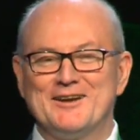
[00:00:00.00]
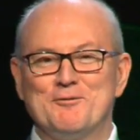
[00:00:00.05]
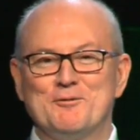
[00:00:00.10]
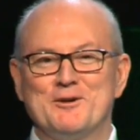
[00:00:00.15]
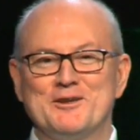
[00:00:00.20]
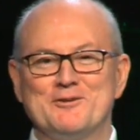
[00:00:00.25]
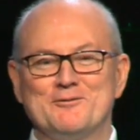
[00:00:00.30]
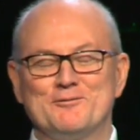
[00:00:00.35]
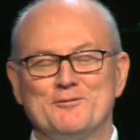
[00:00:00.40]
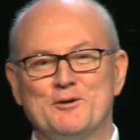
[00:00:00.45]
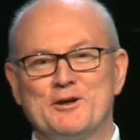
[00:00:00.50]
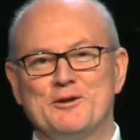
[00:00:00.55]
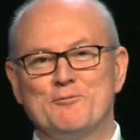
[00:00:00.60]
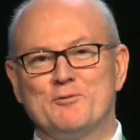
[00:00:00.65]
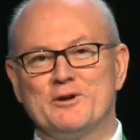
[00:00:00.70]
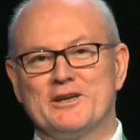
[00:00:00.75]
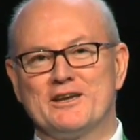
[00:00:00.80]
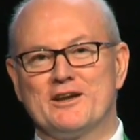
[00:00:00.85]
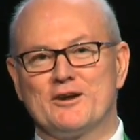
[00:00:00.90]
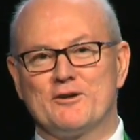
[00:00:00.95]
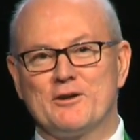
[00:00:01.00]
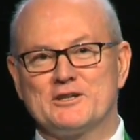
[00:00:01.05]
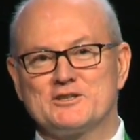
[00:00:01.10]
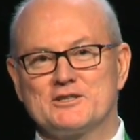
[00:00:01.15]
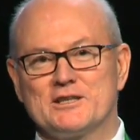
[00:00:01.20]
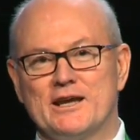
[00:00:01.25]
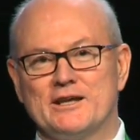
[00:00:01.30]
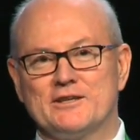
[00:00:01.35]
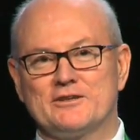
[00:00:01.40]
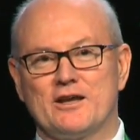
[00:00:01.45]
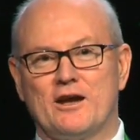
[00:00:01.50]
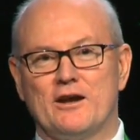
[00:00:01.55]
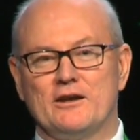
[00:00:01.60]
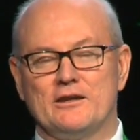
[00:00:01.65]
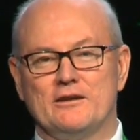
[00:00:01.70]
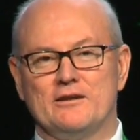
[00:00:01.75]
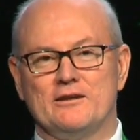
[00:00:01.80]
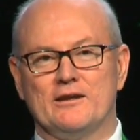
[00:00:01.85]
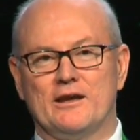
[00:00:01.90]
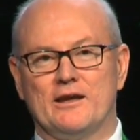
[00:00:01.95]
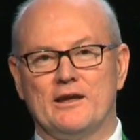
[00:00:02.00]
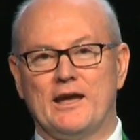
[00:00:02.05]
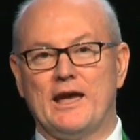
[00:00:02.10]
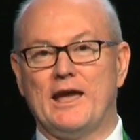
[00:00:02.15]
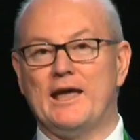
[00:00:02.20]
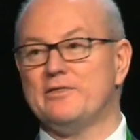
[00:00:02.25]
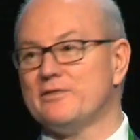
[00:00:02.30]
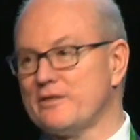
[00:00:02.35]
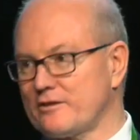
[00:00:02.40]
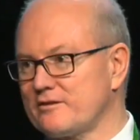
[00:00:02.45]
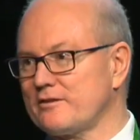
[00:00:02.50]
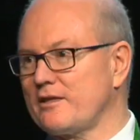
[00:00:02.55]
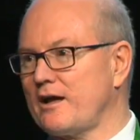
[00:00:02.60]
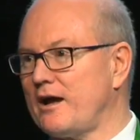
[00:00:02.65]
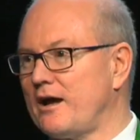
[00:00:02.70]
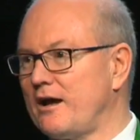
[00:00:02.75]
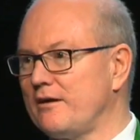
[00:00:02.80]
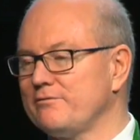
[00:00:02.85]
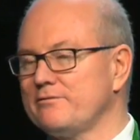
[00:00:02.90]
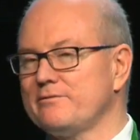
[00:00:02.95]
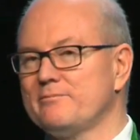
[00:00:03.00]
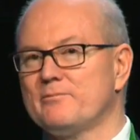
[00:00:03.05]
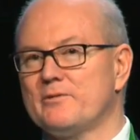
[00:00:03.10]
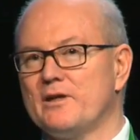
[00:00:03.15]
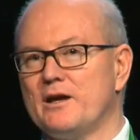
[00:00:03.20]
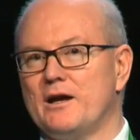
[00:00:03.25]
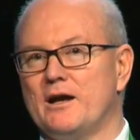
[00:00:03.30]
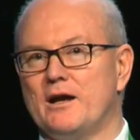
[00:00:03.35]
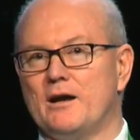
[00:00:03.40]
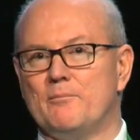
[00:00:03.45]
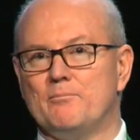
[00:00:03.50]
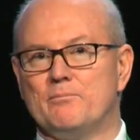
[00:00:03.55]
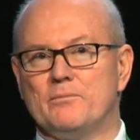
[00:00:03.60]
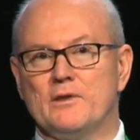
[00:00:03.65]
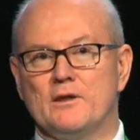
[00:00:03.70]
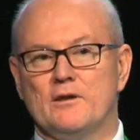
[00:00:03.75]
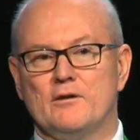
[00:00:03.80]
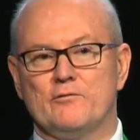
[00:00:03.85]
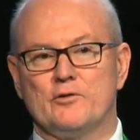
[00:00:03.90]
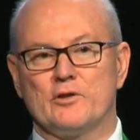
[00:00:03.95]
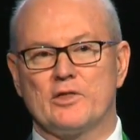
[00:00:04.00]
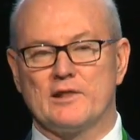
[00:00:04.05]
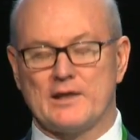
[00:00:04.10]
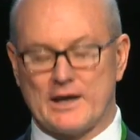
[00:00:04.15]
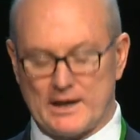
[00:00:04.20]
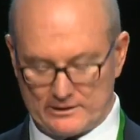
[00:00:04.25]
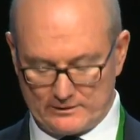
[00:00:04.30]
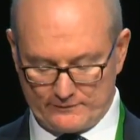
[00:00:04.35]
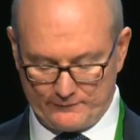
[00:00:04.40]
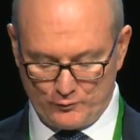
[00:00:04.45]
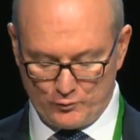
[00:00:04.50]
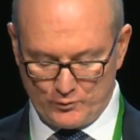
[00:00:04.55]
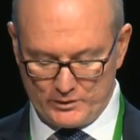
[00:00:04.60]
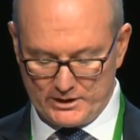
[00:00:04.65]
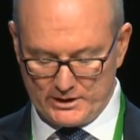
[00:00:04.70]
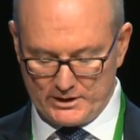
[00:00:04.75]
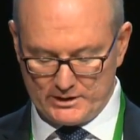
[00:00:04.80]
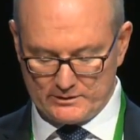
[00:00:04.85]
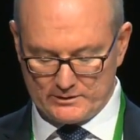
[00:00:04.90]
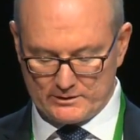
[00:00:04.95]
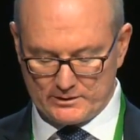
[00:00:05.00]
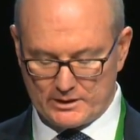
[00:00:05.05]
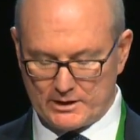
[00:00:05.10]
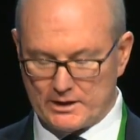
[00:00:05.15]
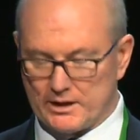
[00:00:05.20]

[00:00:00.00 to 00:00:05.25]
We congratulate Tony and the staff for the last 4 years.